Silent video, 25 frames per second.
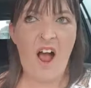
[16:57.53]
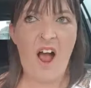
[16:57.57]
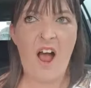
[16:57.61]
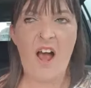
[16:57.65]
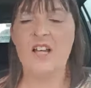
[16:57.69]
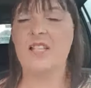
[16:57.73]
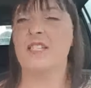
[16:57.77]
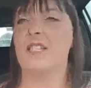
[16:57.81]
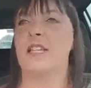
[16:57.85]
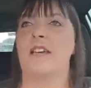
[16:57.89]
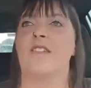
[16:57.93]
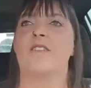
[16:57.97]

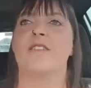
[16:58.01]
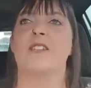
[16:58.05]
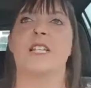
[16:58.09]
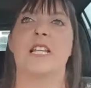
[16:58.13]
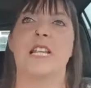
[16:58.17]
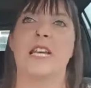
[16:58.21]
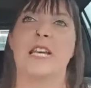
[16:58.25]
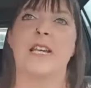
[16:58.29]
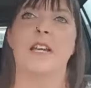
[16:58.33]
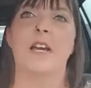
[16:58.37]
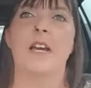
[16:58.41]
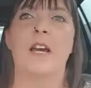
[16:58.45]

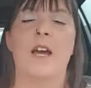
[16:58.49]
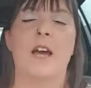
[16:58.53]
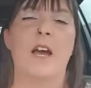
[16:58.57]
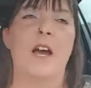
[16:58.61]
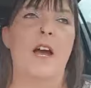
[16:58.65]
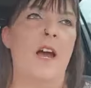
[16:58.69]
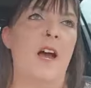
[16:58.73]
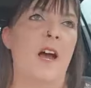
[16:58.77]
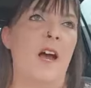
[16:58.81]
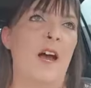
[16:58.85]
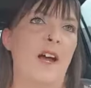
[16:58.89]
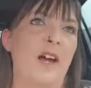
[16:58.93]
Seriously.
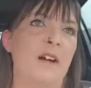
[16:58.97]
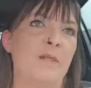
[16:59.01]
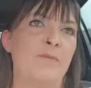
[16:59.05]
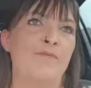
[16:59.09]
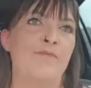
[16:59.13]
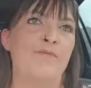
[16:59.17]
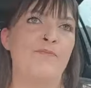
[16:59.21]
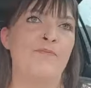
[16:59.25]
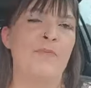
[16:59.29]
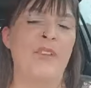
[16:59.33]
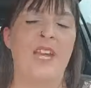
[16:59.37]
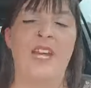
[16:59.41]

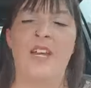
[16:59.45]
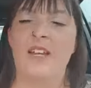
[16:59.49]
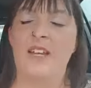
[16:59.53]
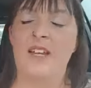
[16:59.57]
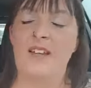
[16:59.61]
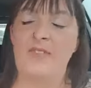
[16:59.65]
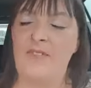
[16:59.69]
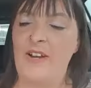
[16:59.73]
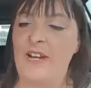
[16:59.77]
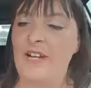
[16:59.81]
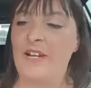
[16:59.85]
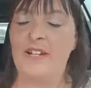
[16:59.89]

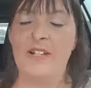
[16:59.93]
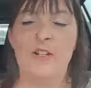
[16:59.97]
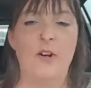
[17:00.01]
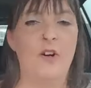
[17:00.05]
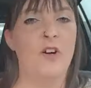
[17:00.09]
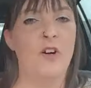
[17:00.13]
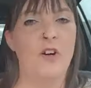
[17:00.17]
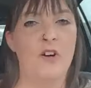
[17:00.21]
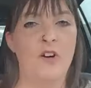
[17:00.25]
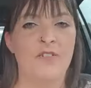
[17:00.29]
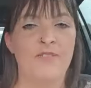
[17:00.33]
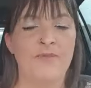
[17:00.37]
In fact, I
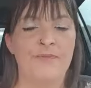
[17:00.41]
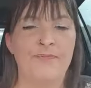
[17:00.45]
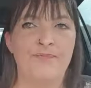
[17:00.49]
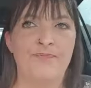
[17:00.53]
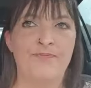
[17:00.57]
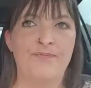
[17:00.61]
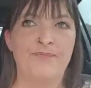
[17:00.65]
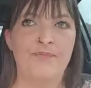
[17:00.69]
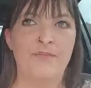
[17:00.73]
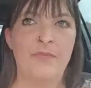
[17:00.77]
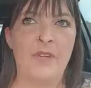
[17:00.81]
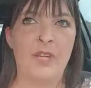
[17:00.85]
got
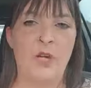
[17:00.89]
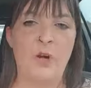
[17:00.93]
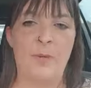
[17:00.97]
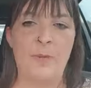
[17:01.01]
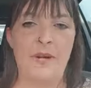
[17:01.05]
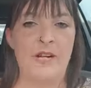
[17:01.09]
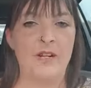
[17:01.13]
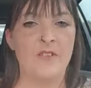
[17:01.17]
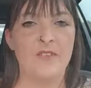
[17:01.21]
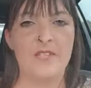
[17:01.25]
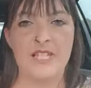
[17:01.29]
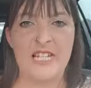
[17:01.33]

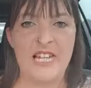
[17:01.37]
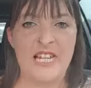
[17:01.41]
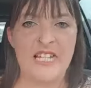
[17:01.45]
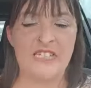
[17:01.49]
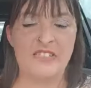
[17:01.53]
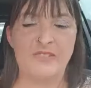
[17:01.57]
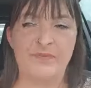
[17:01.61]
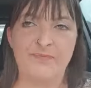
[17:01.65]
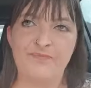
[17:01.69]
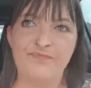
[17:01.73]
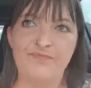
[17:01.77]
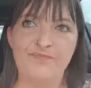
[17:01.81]
back on the
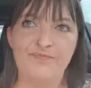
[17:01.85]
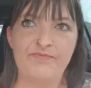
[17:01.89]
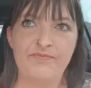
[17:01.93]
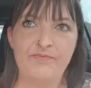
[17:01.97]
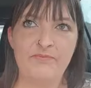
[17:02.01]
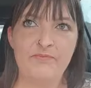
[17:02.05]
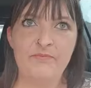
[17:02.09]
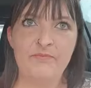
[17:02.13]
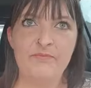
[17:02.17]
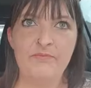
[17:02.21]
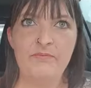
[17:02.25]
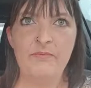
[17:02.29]
scales,
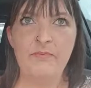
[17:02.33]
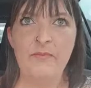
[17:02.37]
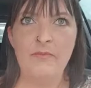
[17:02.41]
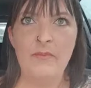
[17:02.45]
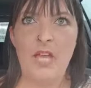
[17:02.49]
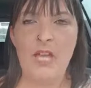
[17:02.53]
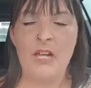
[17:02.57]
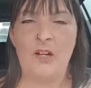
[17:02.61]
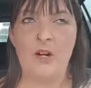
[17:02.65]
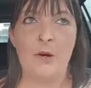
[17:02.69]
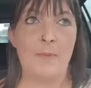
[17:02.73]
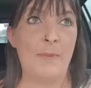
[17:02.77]

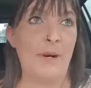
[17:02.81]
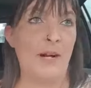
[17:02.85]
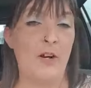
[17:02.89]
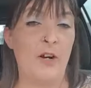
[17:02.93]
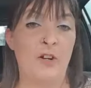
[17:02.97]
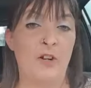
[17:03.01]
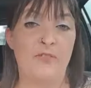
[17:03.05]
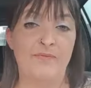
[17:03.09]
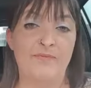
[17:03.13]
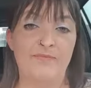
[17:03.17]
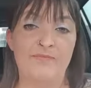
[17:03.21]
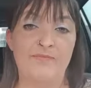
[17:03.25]
got back
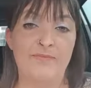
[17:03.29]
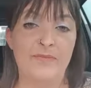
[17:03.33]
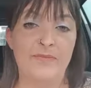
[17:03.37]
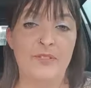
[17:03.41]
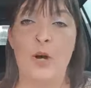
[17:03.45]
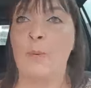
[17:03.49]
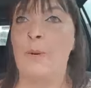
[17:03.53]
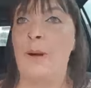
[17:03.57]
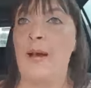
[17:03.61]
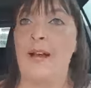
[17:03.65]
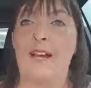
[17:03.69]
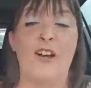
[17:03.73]
off,
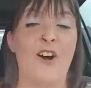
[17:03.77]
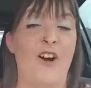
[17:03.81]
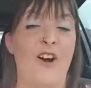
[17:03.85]
got back